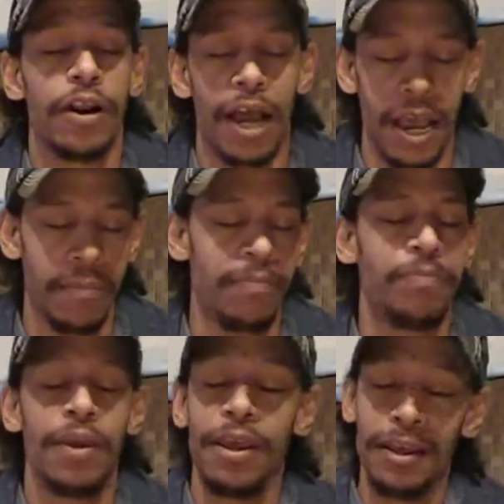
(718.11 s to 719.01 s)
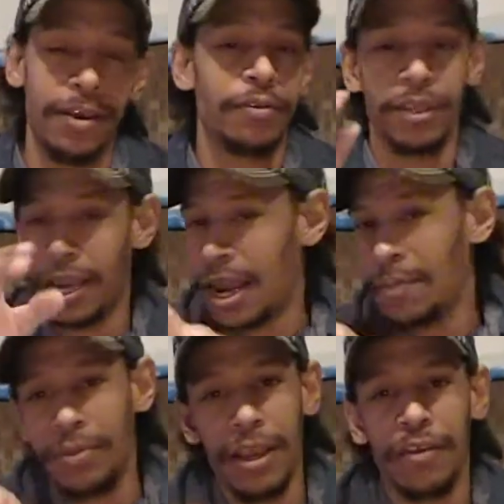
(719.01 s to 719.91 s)
And I'm guilty, I got a
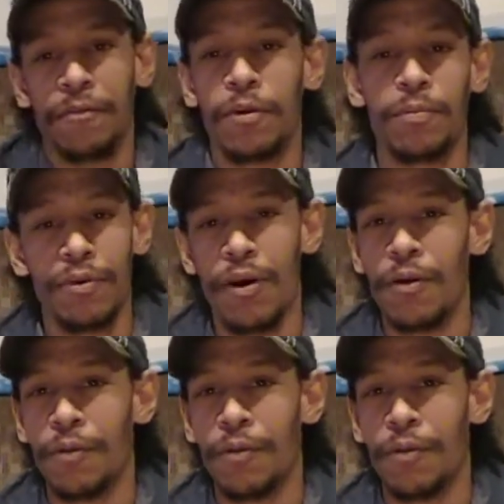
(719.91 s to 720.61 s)
PS4 Pro